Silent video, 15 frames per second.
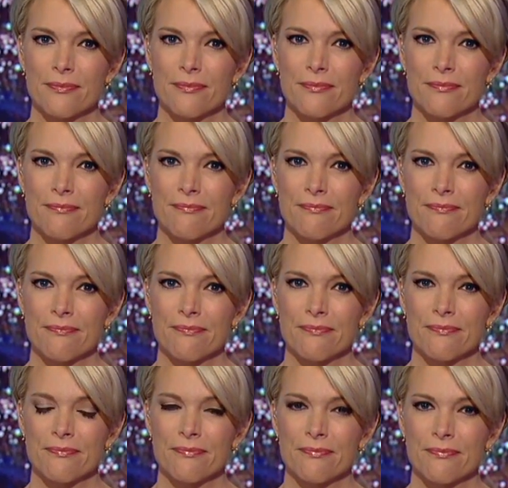
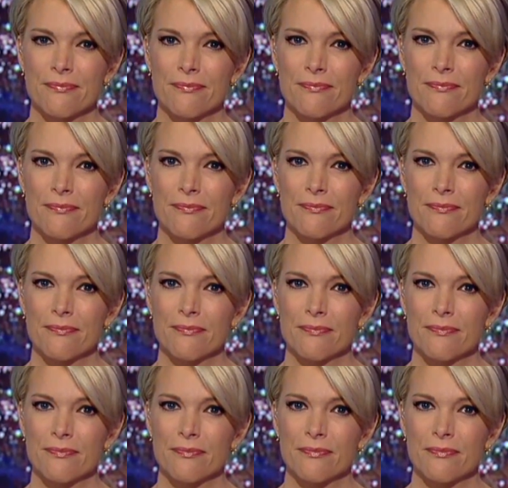
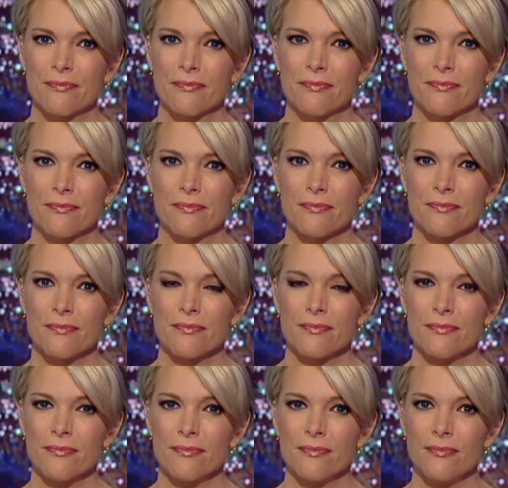
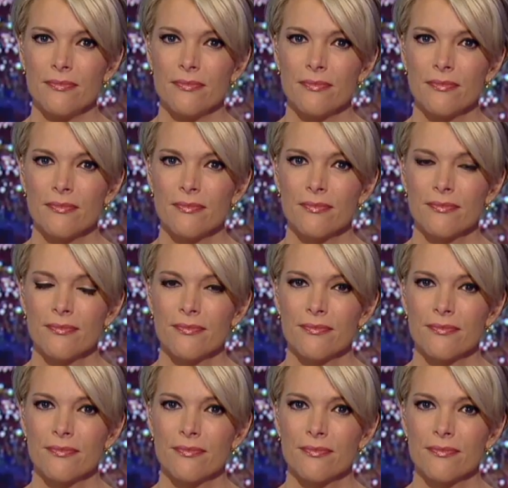
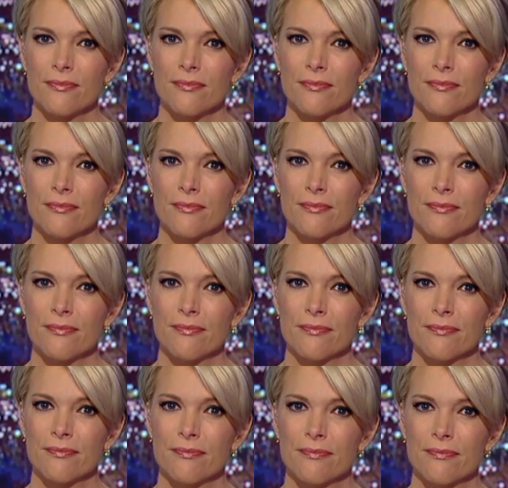
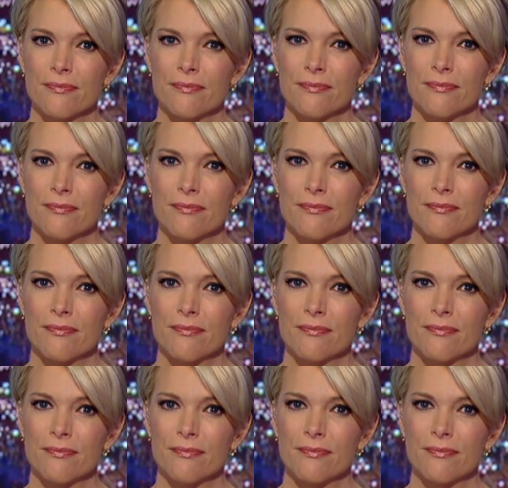
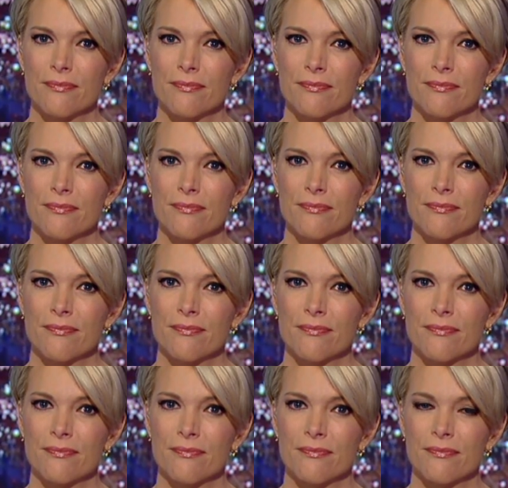
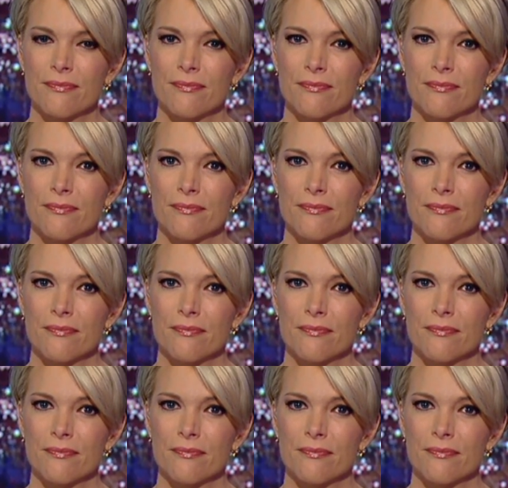(not speaking)